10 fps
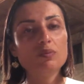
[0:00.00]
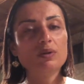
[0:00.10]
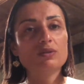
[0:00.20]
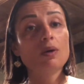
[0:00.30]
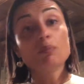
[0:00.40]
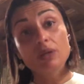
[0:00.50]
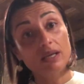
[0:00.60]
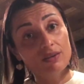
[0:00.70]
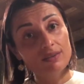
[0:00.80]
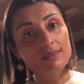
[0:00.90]
some
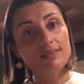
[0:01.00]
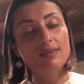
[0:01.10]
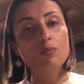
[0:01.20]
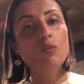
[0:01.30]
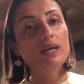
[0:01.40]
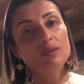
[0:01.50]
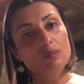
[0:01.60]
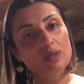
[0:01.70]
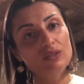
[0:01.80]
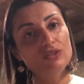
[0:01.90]
pear, some white
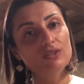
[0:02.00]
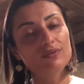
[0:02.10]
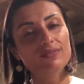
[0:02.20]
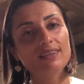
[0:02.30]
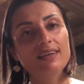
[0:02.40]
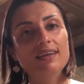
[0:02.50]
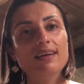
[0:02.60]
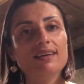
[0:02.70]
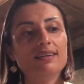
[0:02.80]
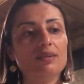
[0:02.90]
peach,
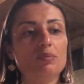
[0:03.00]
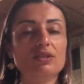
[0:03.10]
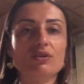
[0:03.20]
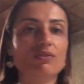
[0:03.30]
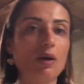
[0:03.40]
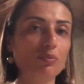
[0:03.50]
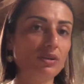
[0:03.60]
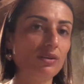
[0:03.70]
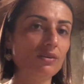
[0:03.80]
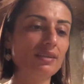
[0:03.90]
a little bit of
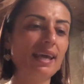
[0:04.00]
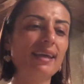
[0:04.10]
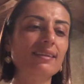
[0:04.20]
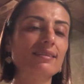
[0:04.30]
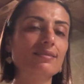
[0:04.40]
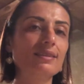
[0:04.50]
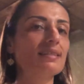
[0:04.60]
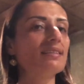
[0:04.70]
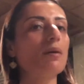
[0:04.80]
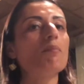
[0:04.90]
apricot and
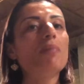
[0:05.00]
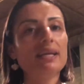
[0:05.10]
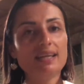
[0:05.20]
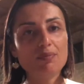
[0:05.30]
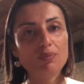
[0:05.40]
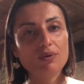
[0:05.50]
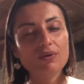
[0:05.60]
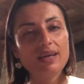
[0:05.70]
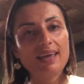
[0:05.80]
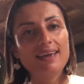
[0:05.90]
some
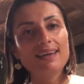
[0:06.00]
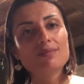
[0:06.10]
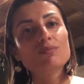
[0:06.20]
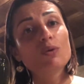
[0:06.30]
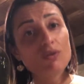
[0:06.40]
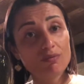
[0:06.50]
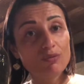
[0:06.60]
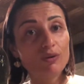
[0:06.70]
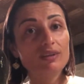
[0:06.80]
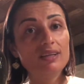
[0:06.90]
pineapple, and
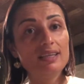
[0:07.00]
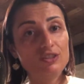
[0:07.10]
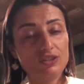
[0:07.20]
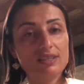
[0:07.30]
more the lychee